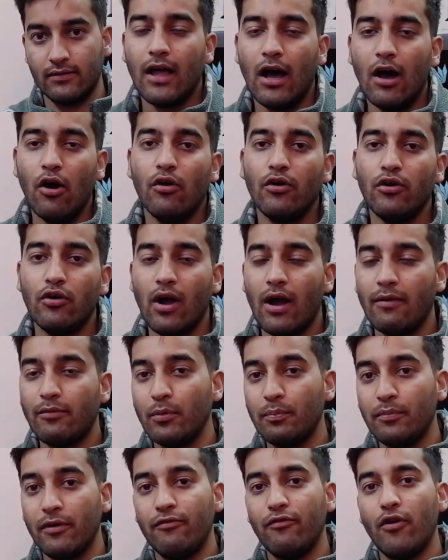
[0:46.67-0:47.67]
Now you have
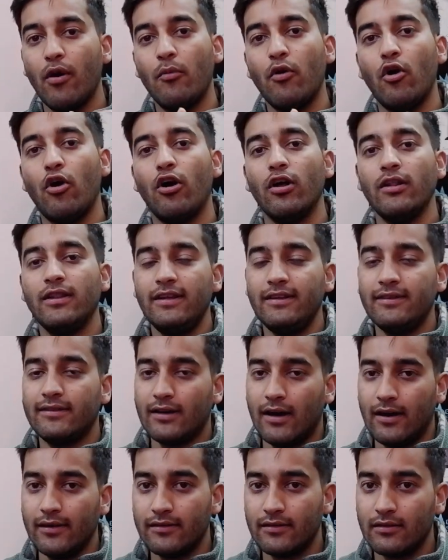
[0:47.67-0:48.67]
to perform all these
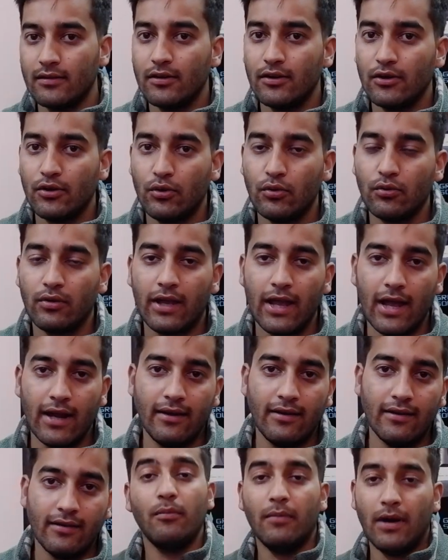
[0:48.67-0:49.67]
tasks to
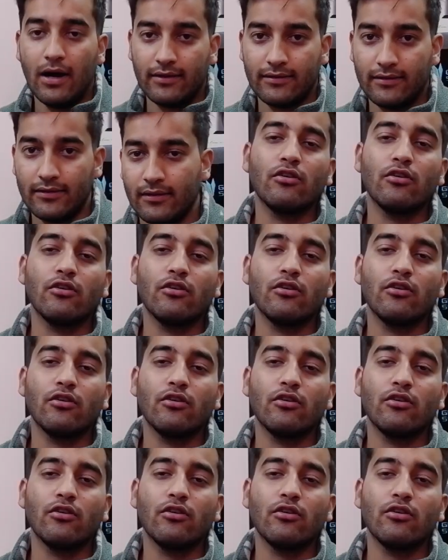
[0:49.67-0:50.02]
get full marks,